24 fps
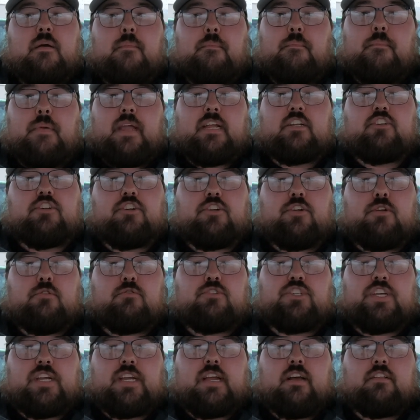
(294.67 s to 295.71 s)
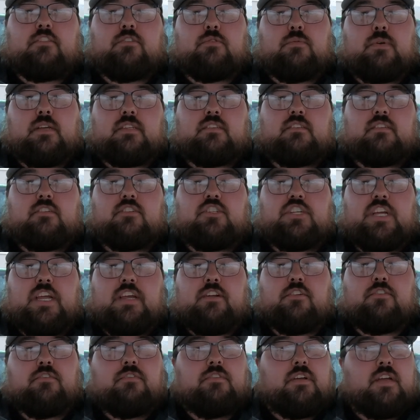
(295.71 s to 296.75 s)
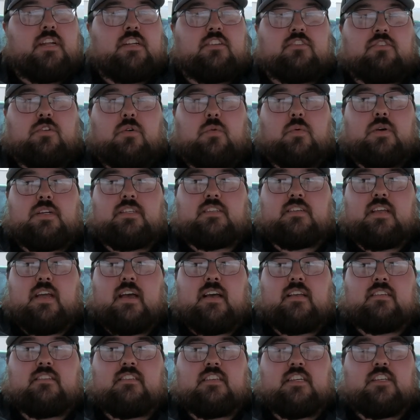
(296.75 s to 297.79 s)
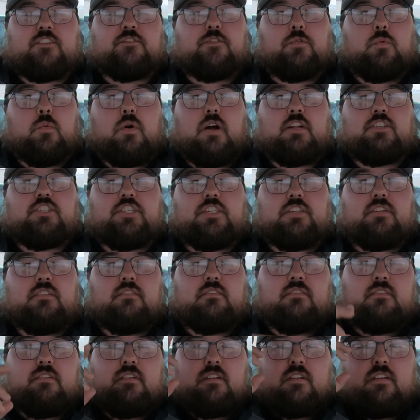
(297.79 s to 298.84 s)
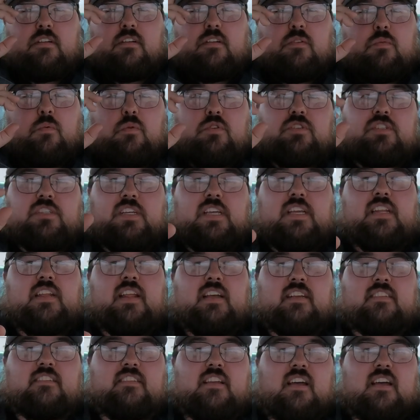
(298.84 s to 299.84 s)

make sure to go check out the rest of the channel. And as always guys, thanks for watching. We'll see you next